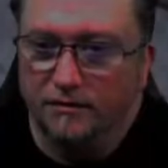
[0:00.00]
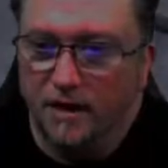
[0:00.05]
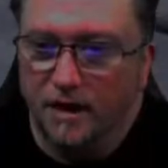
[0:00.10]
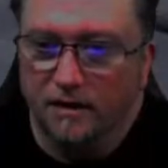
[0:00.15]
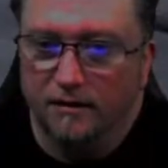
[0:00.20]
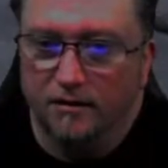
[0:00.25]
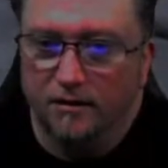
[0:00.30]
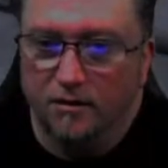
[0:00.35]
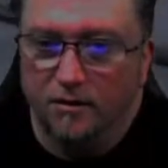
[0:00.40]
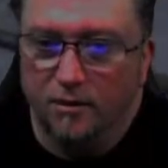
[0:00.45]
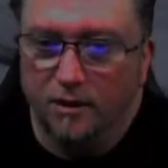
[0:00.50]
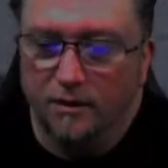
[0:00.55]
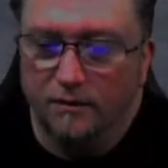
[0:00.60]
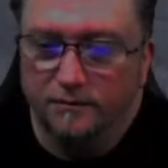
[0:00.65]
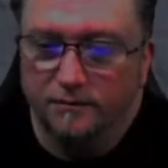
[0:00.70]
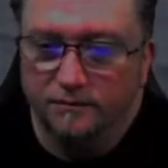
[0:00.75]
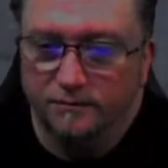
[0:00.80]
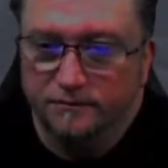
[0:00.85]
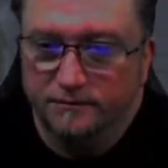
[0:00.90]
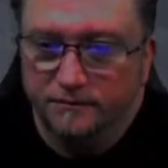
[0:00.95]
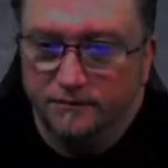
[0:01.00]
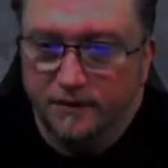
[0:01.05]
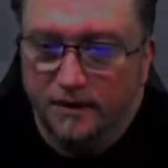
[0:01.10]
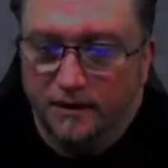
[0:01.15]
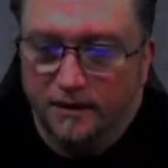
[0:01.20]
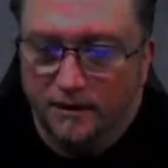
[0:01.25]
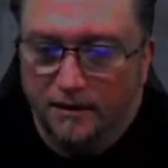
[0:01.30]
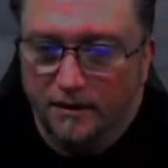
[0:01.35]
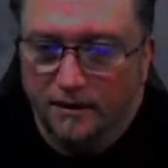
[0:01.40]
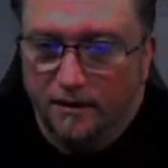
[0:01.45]
that going,
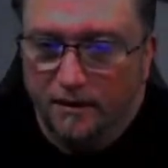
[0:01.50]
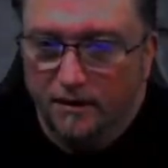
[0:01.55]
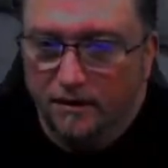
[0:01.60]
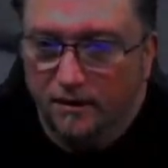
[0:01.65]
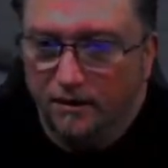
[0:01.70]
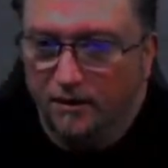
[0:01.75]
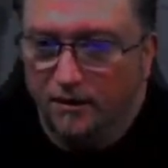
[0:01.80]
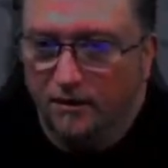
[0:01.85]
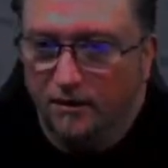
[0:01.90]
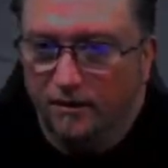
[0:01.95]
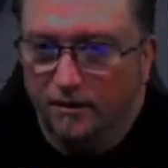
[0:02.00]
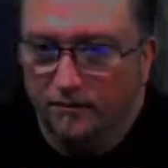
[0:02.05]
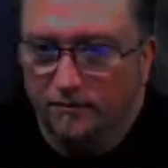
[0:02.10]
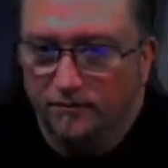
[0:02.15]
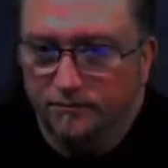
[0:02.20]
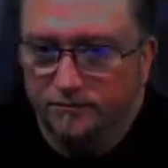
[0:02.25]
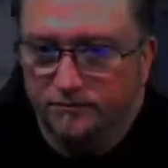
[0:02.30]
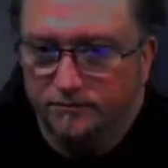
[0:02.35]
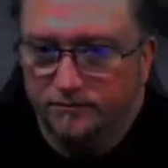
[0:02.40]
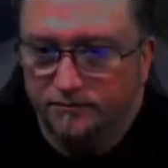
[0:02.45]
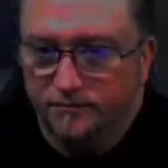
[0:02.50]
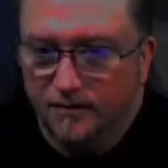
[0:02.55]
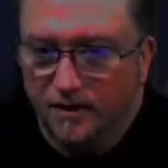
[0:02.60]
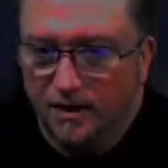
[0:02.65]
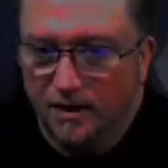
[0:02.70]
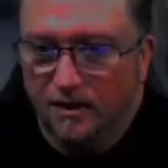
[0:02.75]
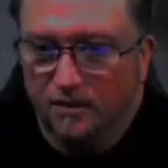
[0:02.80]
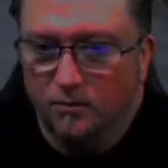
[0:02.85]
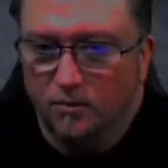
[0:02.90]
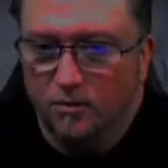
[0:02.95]

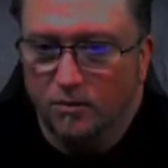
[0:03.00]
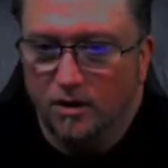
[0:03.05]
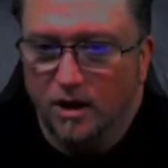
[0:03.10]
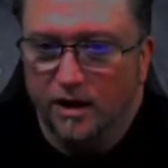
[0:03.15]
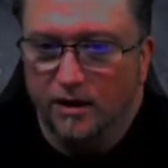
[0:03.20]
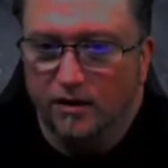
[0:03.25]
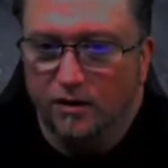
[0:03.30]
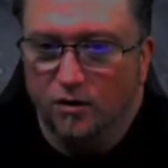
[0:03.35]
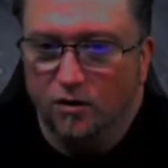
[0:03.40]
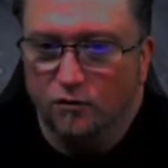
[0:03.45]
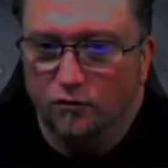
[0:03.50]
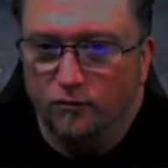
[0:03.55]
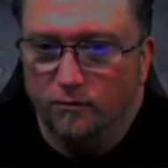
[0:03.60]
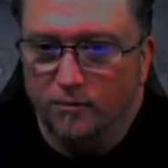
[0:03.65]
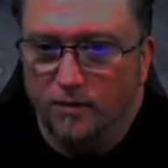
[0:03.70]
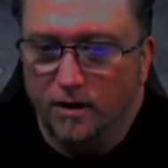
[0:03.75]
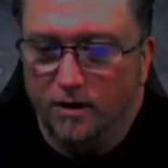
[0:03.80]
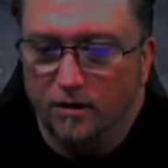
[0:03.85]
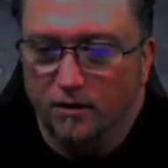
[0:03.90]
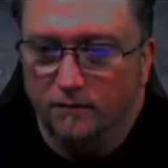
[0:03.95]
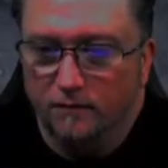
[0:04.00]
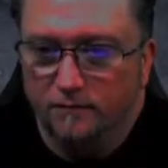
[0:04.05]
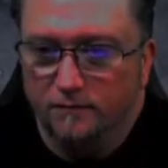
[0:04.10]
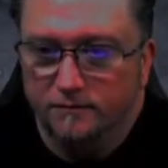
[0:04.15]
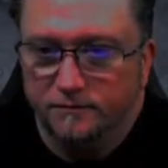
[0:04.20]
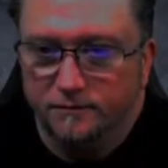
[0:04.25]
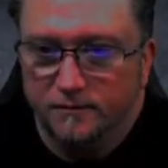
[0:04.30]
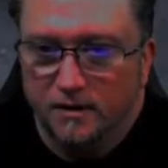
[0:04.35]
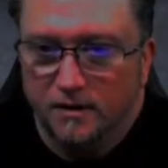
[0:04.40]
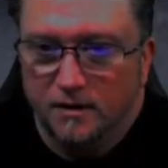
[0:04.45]
and we'll kind of go from there.
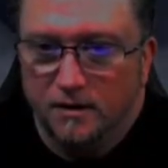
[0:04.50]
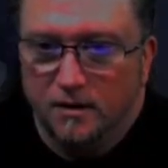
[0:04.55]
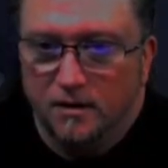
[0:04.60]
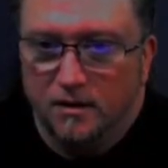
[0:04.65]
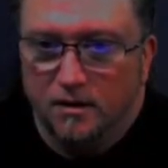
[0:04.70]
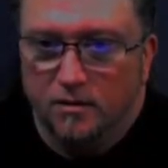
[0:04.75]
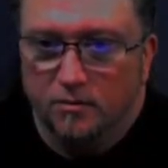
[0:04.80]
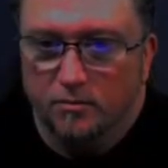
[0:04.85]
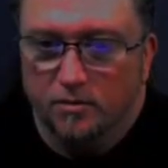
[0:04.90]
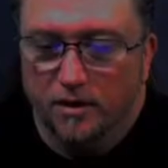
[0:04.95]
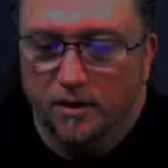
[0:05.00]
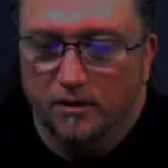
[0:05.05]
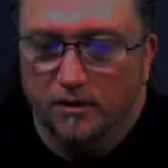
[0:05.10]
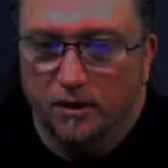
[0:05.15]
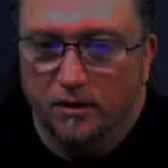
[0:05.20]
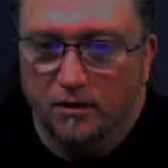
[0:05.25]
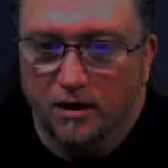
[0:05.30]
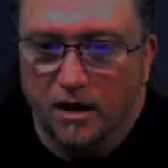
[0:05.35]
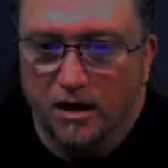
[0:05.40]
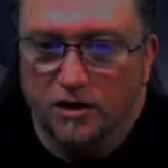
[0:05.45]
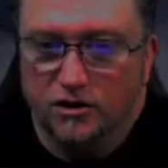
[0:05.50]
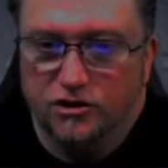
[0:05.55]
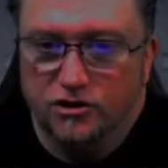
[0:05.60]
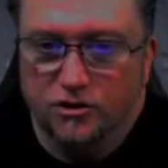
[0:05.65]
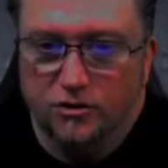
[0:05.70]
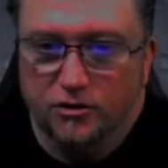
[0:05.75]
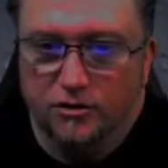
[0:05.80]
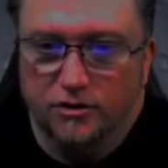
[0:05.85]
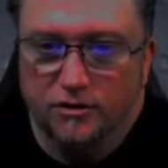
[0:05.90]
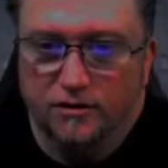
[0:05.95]
But I'll kind of
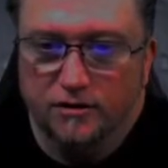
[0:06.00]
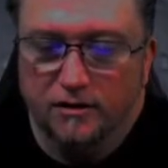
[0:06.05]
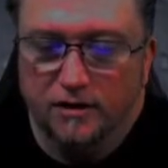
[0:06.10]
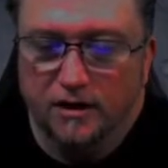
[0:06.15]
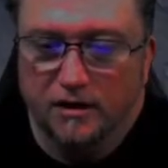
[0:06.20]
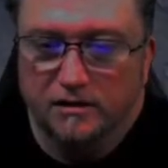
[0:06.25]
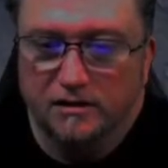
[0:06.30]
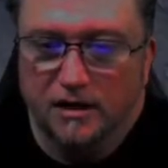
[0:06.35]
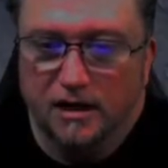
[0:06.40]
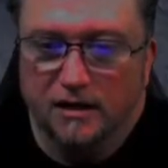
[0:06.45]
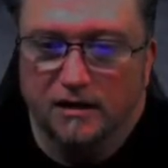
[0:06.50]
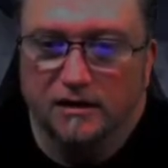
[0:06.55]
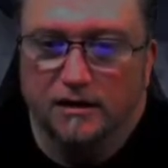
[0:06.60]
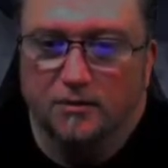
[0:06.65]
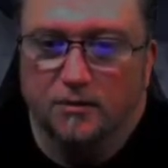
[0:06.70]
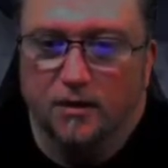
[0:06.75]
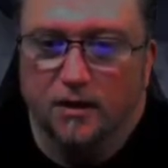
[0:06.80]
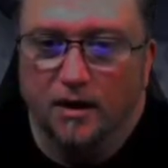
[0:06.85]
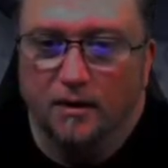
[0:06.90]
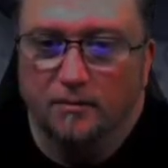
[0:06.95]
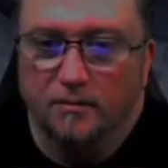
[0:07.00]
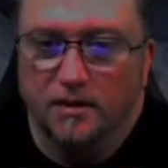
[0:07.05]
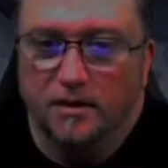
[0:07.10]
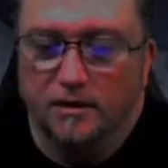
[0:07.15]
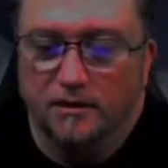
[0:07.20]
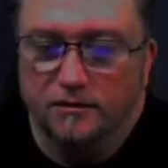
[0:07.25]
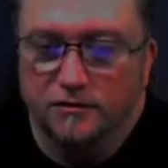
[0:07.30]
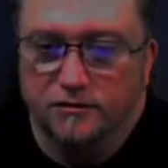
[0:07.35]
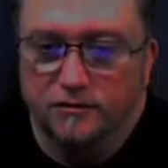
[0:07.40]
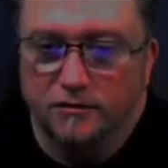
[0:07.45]
show you exactly what I
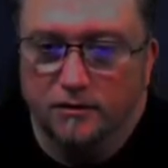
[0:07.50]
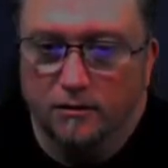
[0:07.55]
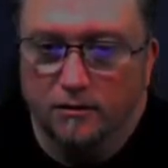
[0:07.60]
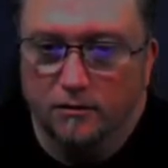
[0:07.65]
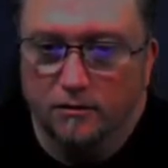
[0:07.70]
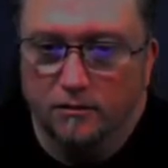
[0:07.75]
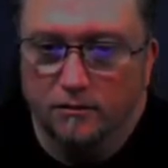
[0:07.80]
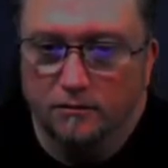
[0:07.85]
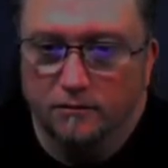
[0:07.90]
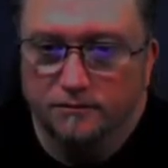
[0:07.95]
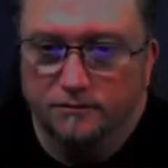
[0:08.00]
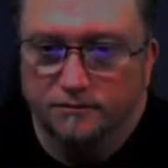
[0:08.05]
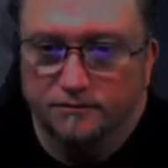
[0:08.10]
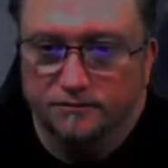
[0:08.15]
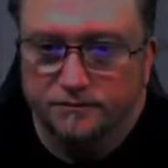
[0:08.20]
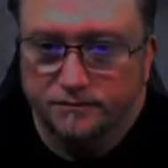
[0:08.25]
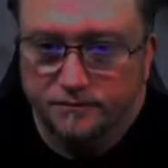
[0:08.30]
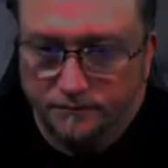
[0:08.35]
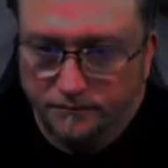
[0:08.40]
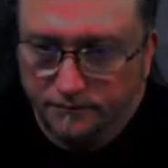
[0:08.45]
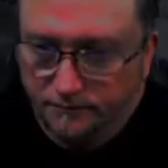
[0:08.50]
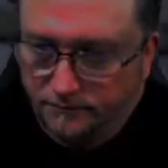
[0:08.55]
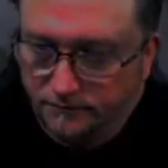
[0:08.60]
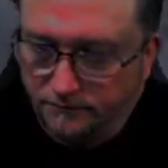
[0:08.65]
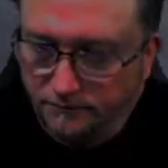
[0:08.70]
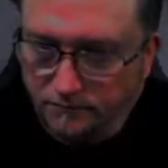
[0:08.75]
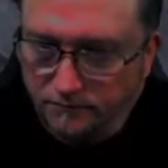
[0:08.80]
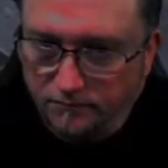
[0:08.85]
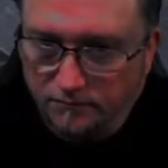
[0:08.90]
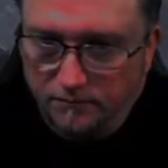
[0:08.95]
mean. So
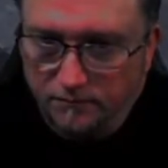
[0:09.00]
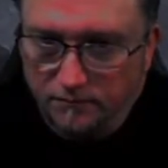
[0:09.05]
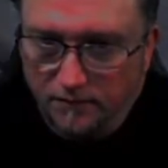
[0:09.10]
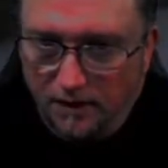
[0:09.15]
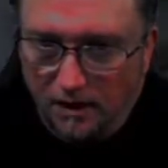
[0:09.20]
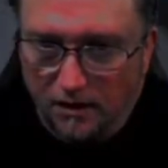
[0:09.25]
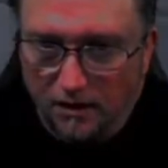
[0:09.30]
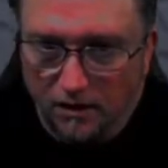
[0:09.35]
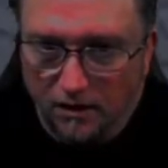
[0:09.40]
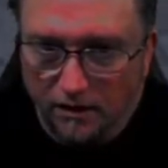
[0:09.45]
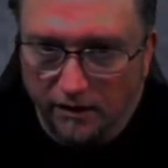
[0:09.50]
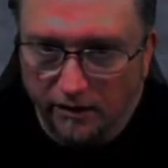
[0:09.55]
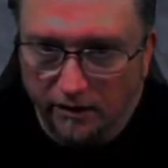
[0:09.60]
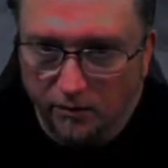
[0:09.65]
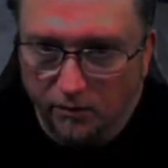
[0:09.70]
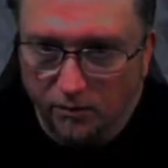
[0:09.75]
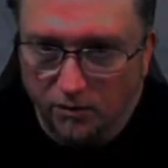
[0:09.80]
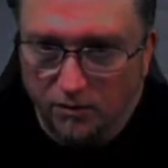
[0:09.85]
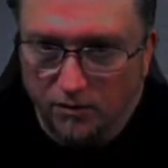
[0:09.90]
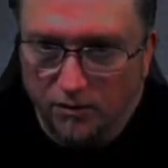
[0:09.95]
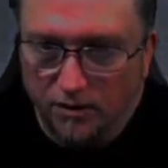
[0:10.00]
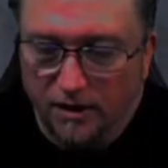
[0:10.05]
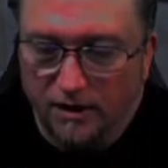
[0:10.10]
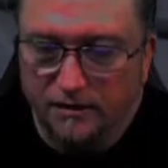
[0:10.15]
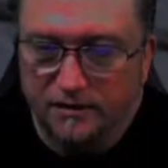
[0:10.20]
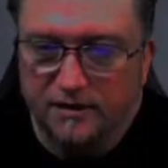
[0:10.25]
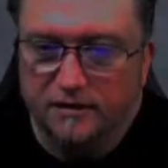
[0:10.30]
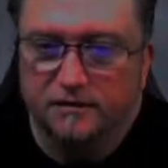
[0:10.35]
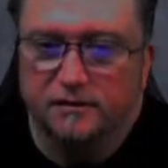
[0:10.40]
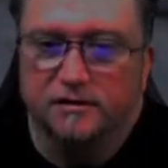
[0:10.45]
we'll go ahead
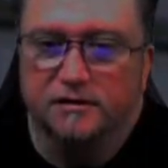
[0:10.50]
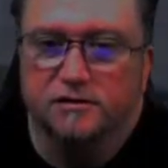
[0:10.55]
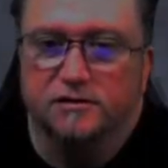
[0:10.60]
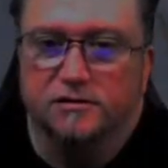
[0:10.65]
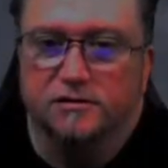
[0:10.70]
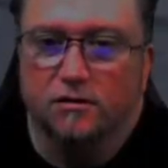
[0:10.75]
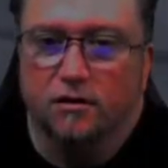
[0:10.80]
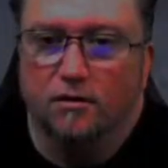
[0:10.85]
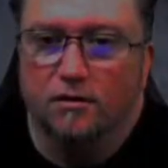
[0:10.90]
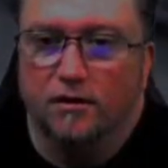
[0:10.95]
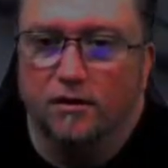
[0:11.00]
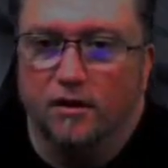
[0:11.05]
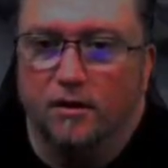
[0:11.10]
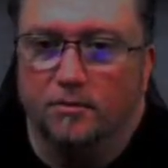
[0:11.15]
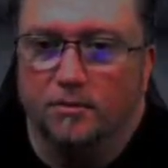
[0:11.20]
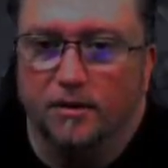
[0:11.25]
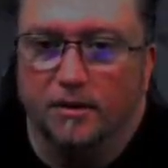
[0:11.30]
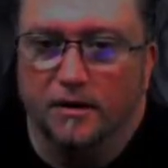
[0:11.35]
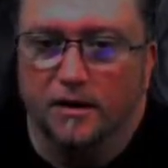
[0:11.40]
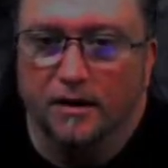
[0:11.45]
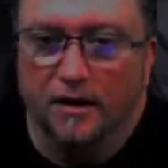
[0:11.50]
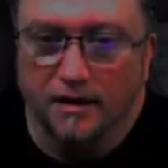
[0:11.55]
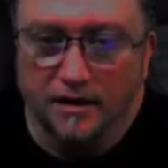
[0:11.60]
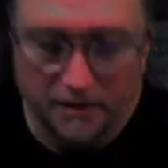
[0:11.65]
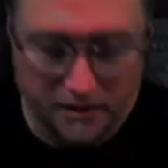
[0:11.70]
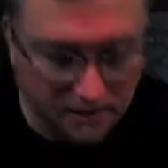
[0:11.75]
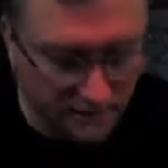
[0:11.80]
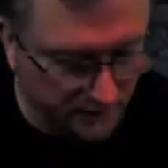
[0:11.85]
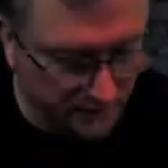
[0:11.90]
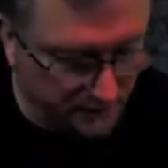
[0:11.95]
and get these started up again. I
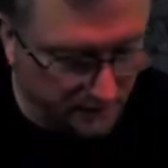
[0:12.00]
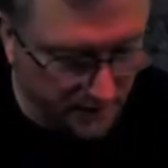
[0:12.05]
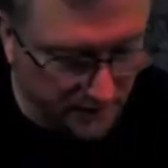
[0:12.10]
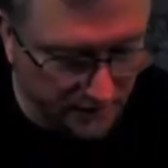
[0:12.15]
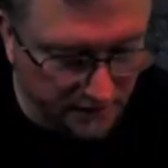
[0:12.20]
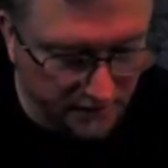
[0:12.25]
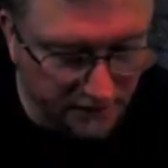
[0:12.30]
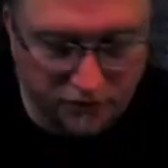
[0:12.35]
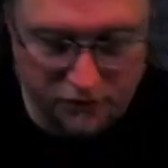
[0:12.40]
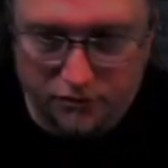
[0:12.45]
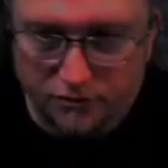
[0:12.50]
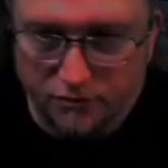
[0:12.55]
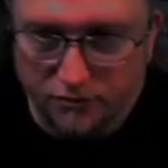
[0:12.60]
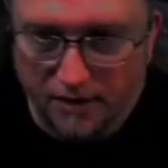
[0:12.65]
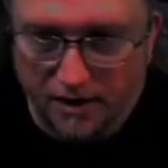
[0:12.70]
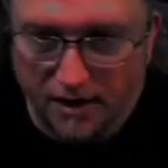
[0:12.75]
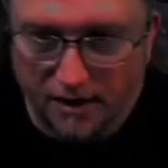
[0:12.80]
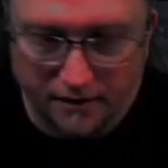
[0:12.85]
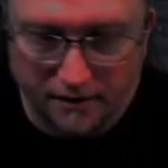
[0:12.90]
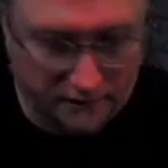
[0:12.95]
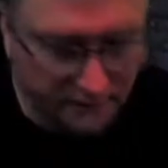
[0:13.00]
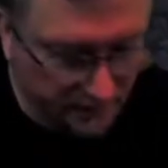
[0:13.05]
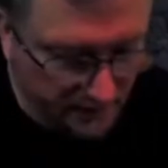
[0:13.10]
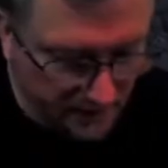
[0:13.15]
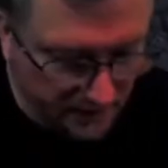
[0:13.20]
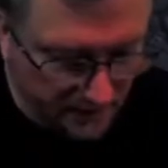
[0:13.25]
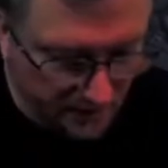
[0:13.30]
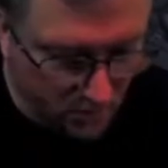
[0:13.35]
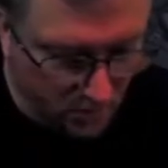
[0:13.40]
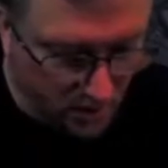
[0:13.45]
need to do that
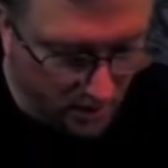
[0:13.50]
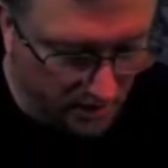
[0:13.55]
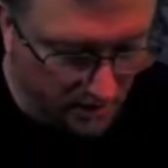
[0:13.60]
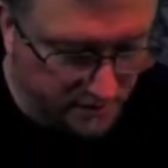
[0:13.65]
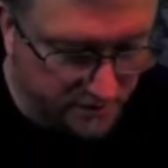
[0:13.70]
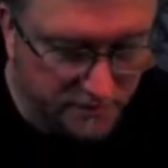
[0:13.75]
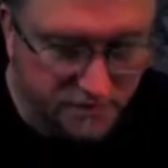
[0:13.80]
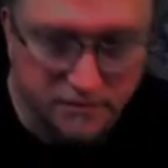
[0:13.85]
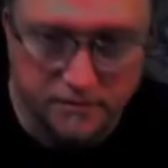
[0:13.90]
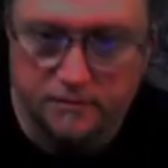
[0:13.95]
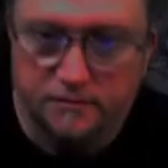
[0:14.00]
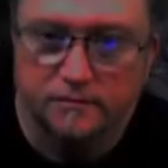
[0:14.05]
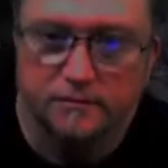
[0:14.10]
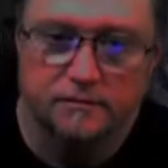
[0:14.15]
anyways,